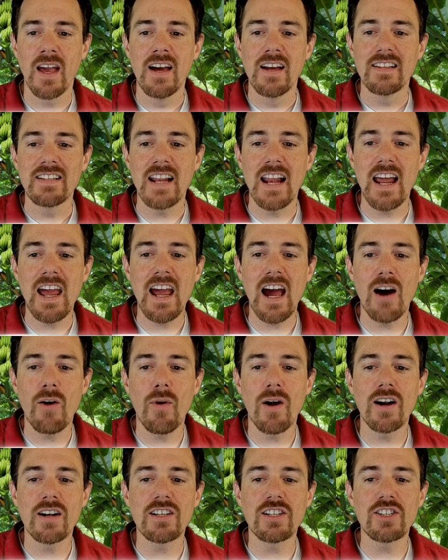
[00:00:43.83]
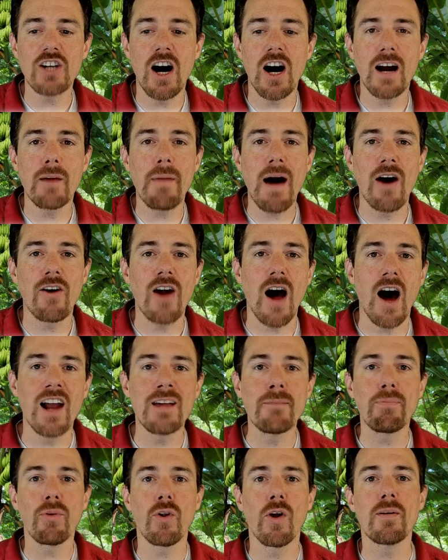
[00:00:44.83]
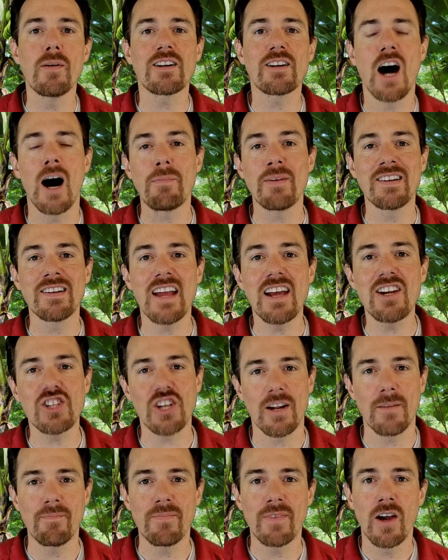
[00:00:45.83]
Today, I wanted to talk about unemployment compensation,